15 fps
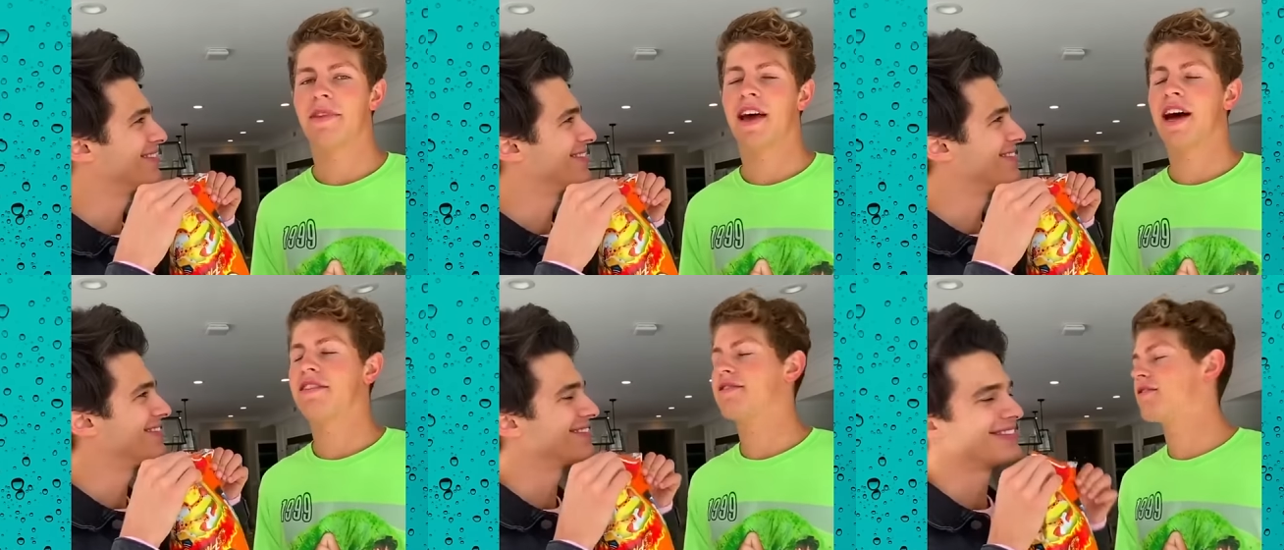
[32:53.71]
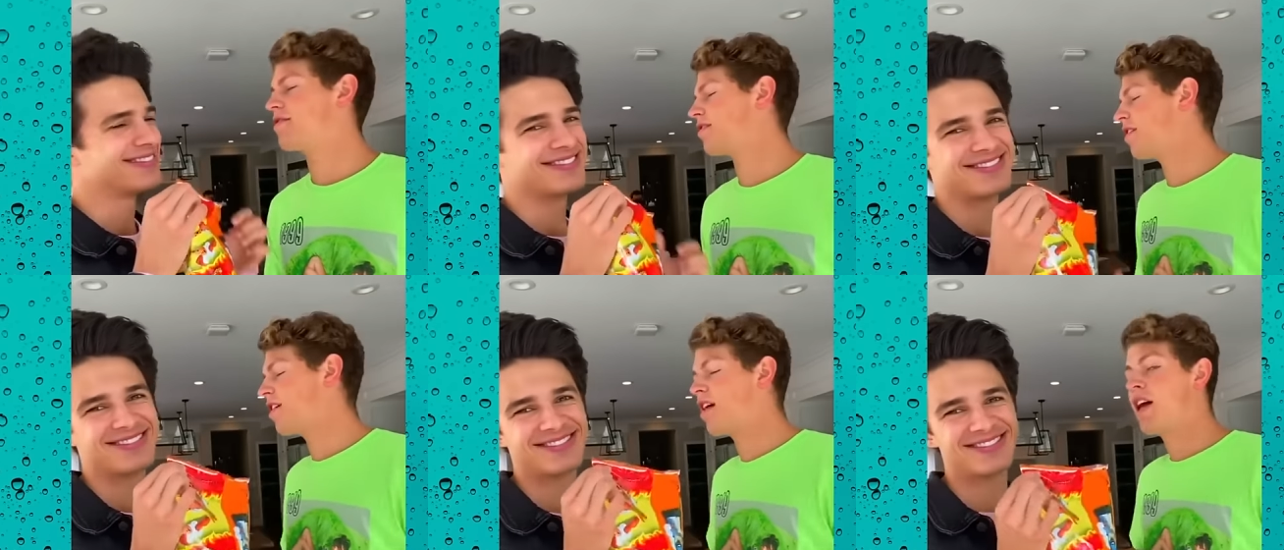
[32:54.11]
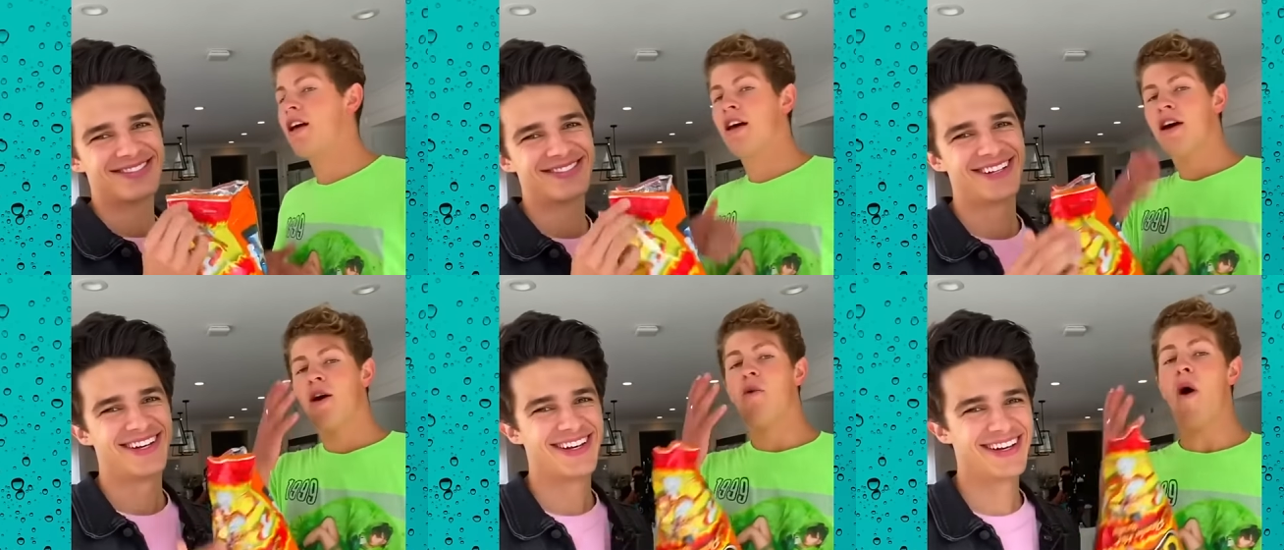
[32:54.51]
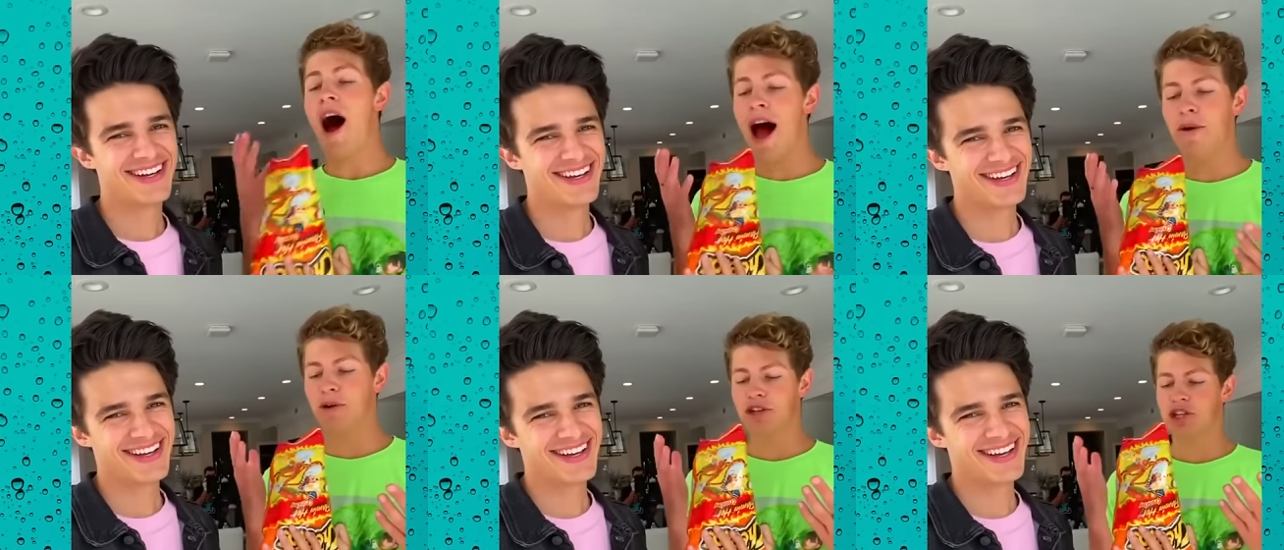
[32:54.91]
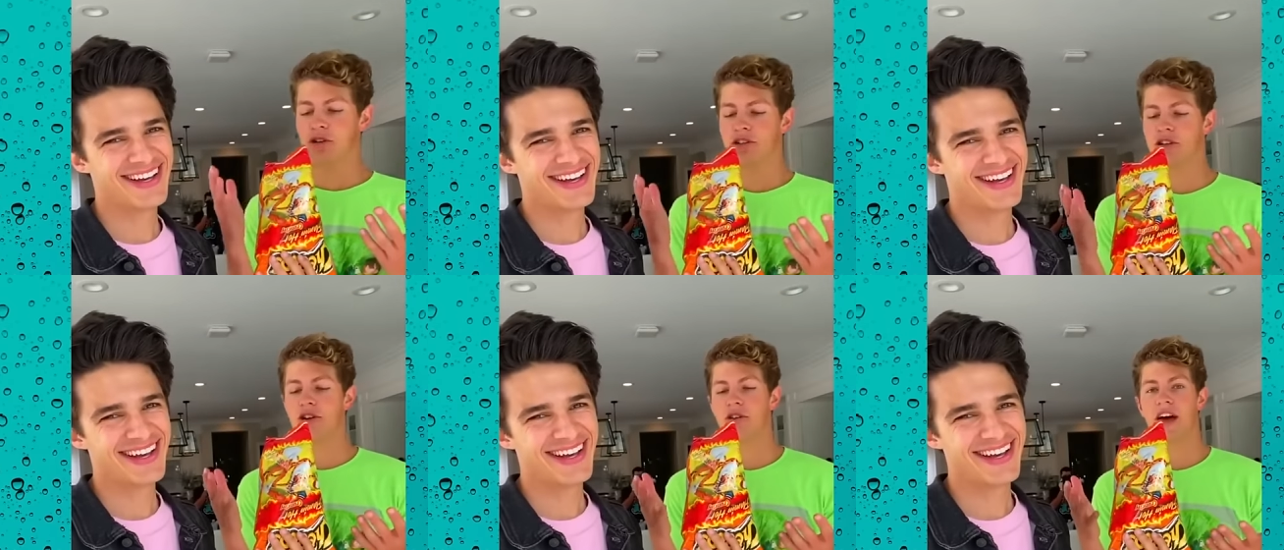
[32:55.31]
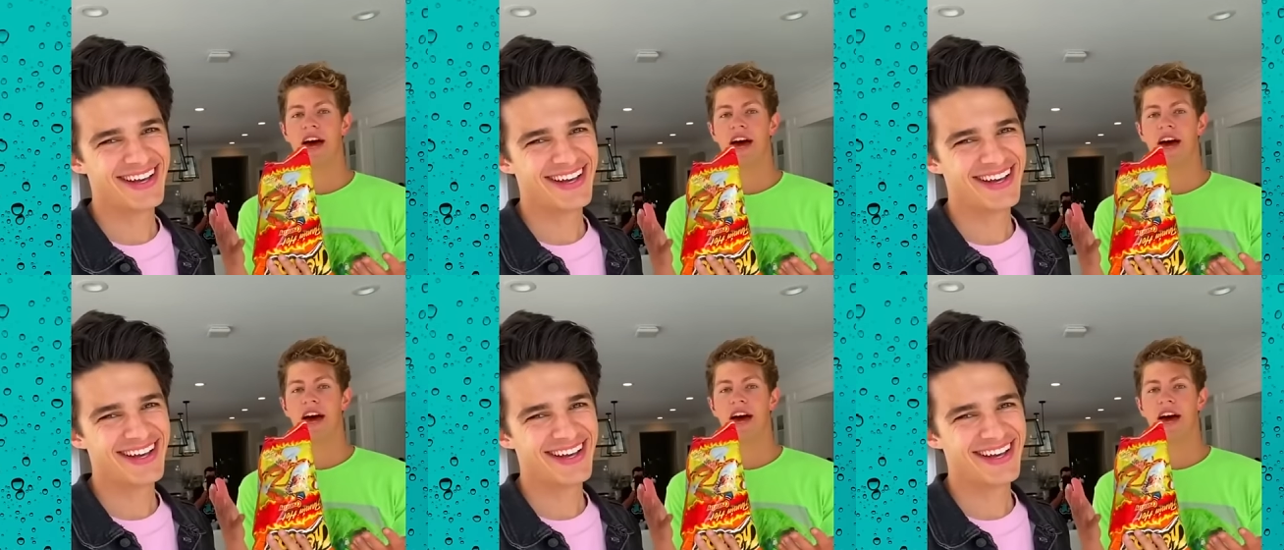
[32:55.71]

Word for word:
Speaker 1: That's why would you do